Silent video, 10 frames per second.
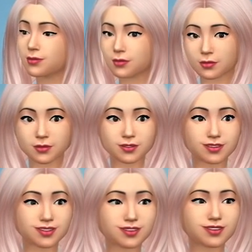
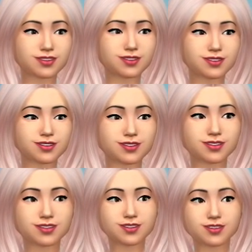Nothing is said.